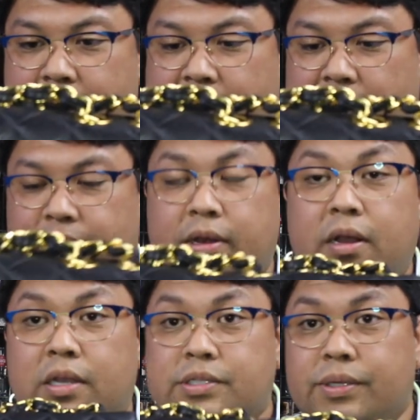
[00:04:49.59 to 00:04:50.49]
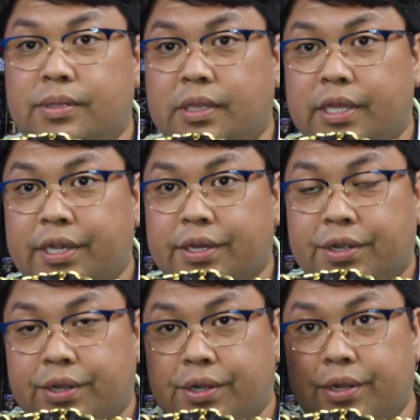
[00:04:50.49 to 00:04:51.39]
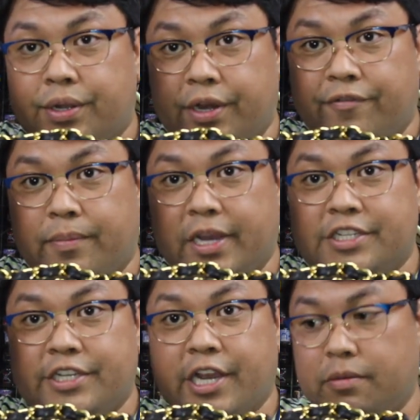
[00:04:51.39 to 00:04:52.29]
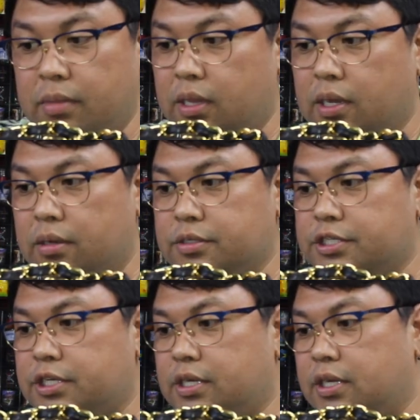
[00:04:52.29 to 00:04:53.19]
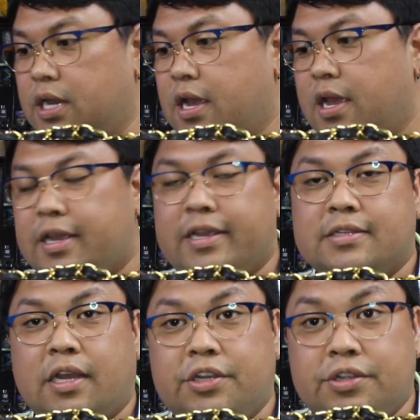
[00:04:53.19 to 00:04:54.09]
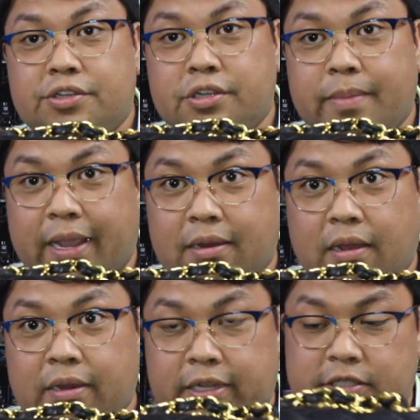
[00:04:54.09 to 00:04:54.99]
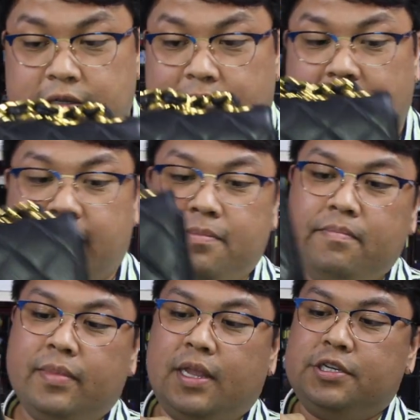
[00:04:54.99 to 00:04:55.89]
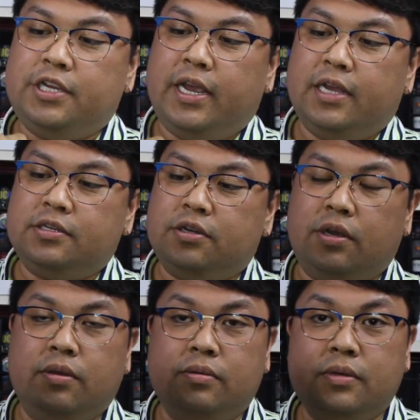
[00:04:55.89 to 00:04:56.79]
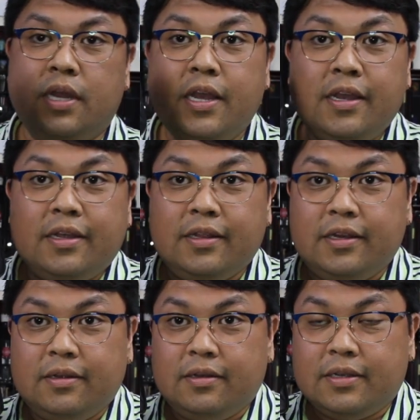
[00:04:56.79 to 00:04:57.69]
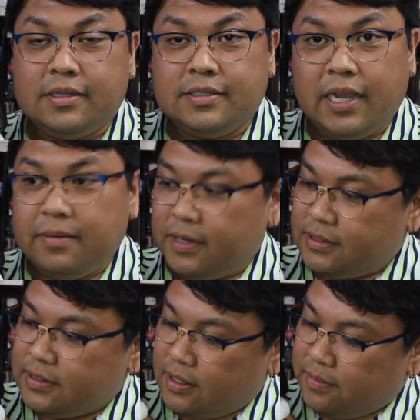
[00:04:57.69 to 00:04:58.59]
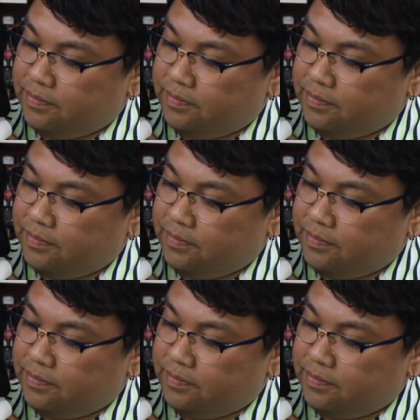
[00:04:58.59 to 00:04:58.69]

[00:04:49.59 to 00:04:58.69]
I will also link her information down below. She is on YouTube and on Instagram, and she has her own little consignment